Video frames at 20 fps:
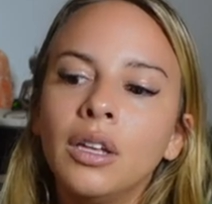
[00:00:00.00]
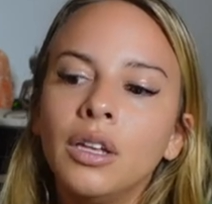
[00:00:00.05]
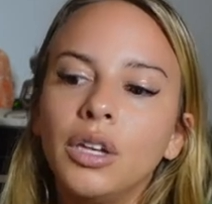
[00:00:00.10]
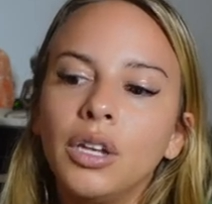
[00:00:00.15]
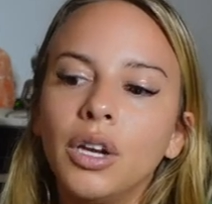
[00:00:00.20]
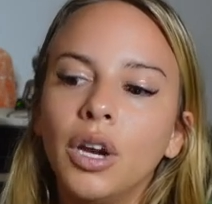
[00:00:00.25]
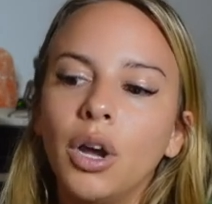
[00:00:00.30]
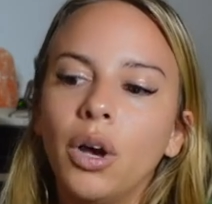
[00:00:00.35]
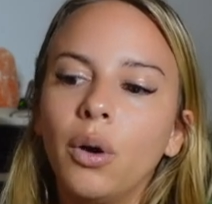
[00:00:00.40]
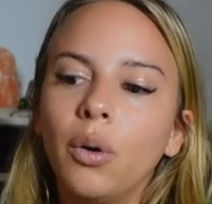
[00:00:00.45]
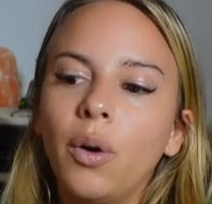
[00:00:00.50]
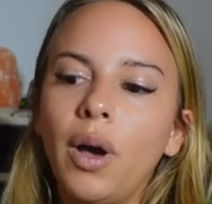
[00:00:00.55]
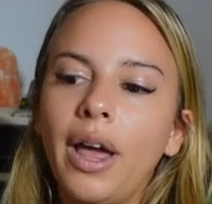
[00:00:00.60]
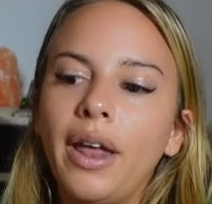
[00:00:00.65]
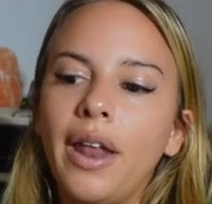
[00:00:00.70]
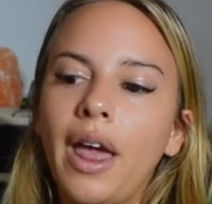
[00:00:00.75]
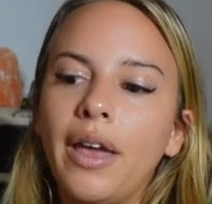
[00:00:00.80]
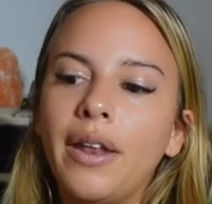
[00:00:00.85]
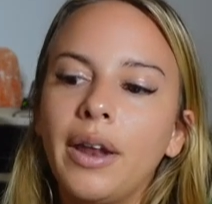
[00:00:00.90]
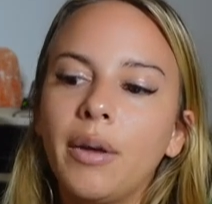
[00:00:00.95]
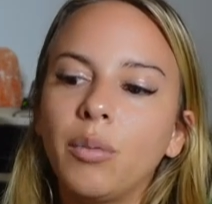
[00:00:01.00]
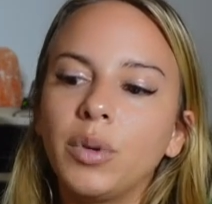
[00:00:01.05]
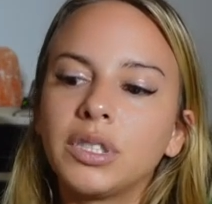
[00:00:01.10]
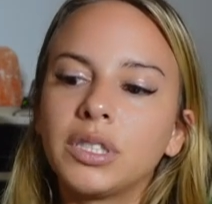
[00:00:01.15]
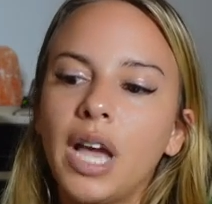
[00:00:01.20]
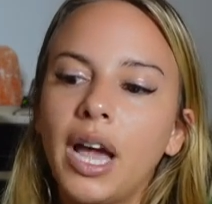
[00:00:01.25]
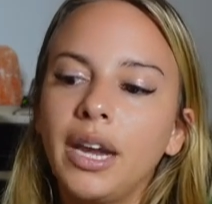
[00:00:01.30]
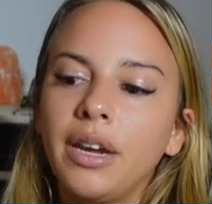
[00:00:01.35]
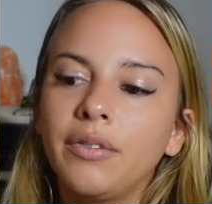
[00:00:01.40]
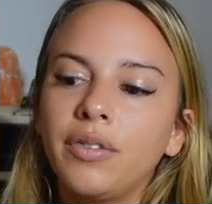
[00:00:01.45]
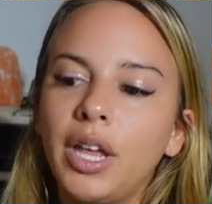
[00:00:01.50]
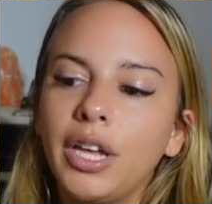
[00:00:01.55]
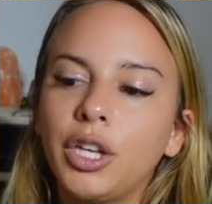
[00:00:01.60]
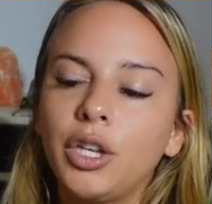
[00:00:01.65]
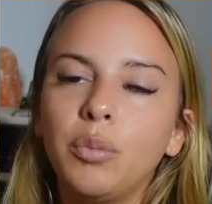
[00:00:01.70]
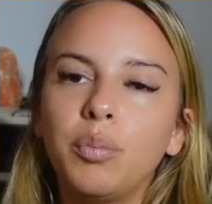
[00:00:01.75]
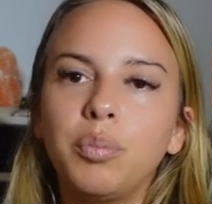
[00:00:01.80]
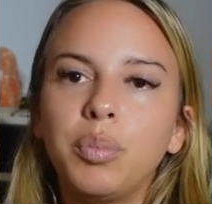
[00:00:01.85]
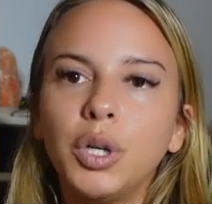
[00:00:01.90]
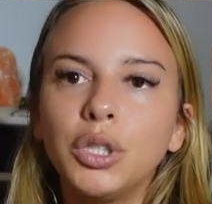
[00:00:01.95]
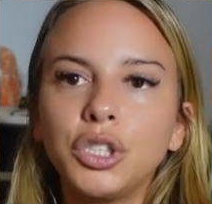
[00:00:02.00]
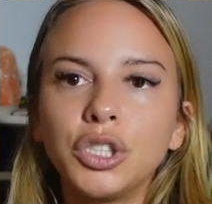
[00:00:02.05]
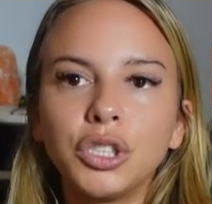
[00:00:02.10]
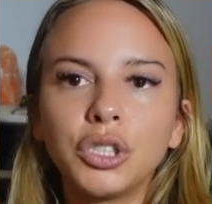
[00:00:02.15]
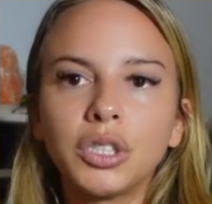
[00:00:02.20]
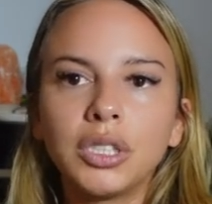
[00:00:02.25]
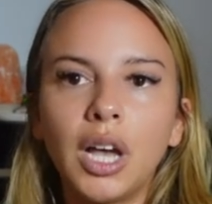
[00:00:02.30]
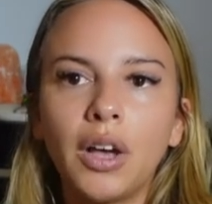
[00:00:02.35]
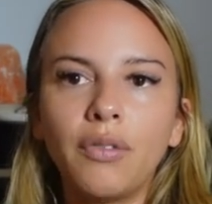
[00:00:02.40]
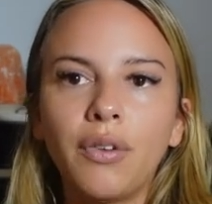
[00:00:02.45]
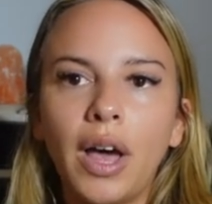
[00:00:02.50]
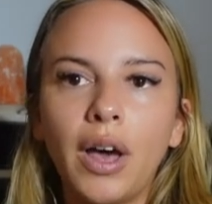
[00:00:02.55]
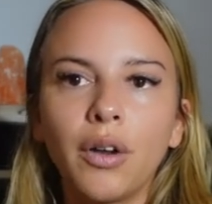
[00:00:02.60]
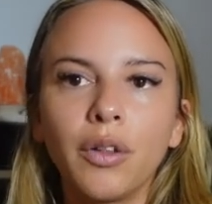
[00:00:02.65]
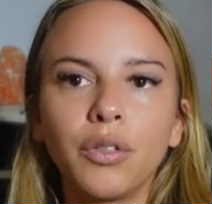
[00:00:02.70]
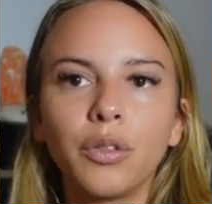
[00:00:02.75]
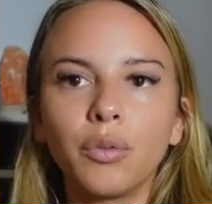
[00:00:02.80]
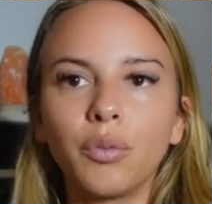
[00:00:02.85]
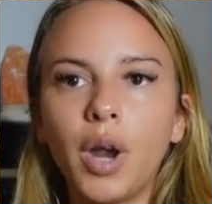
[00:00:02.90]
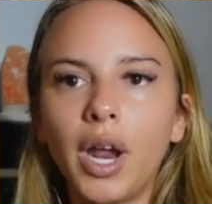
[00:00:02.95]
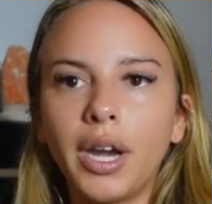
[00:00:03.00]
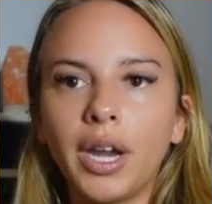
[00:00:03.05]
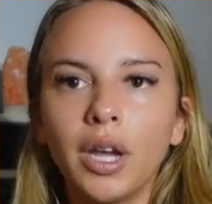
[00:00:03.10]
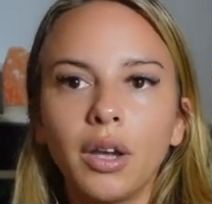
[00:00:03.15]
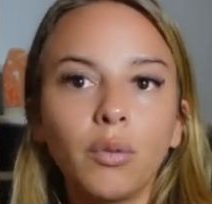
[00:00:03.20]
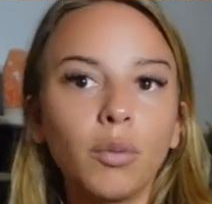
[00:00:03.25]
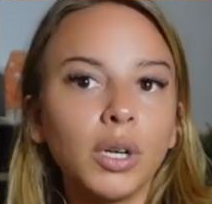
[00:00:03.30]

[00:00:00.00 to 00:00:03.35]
you know, and it was kind of like you put yourself out of the running,